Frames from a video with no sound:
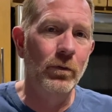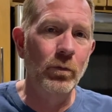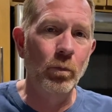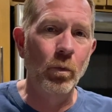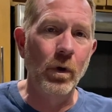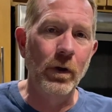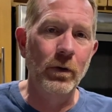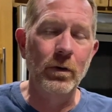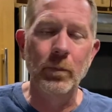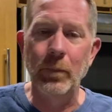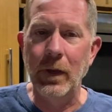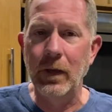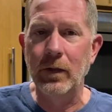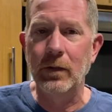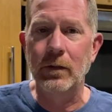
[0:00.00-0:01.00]
one, to
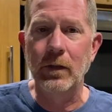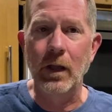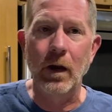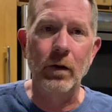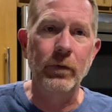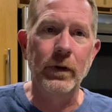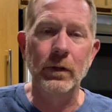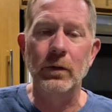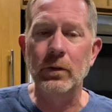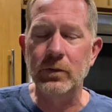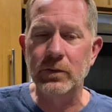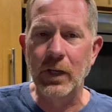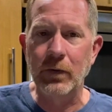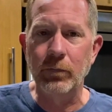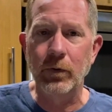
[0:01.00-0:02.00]
make the RV a little
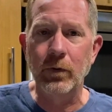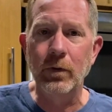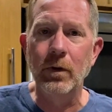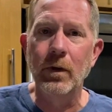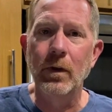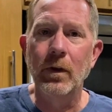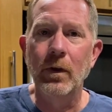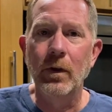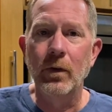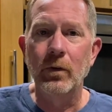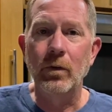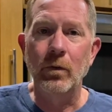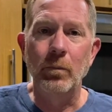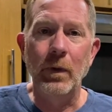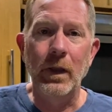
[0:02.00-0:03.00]
safer, to
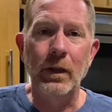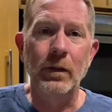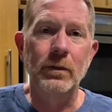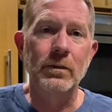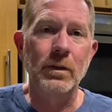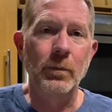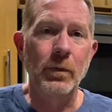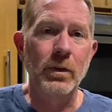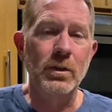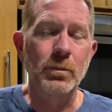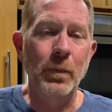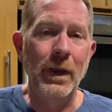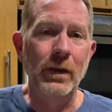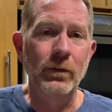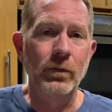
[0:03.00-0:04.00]
make some of the
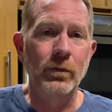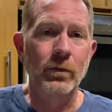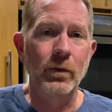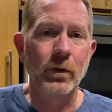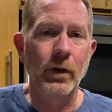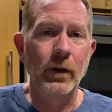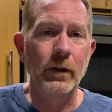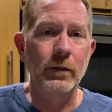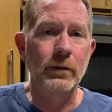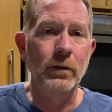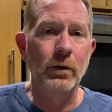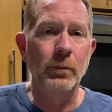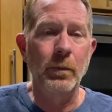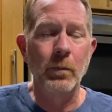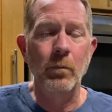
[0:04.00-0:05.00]
space a little
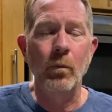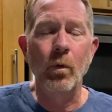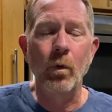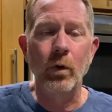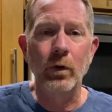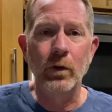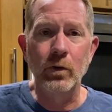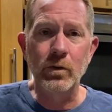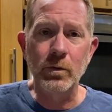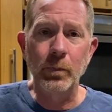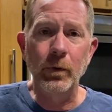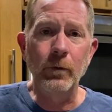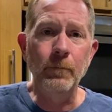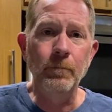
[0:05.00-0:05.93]
bit more usable,